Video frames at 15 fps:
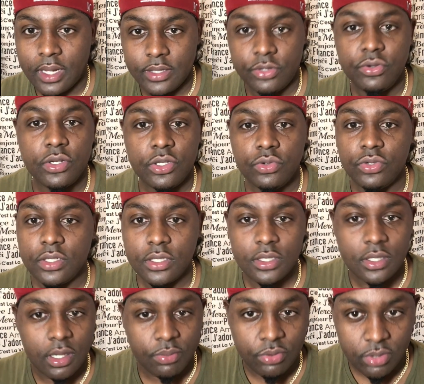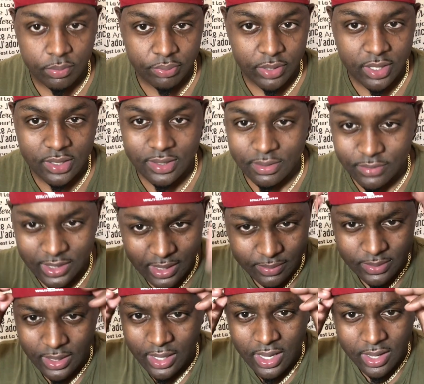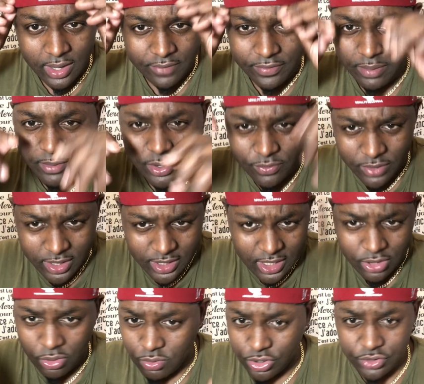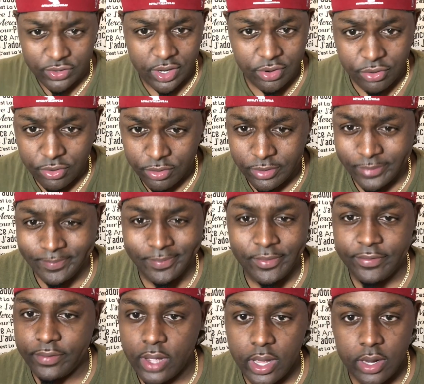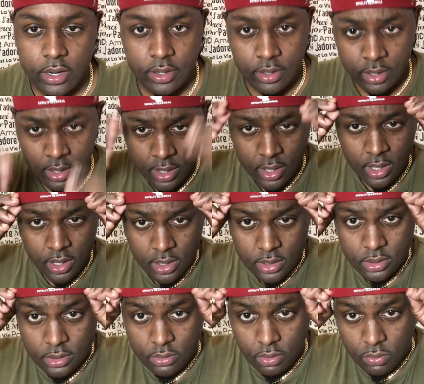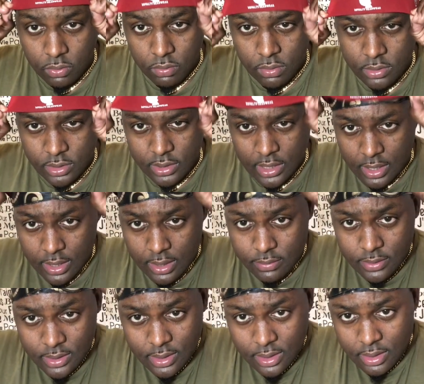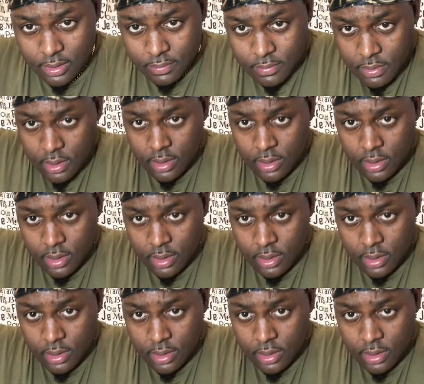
You can use it to double compress. Sometimes if I'm in a rush, I throw it straight on. Fire. So shout out to them.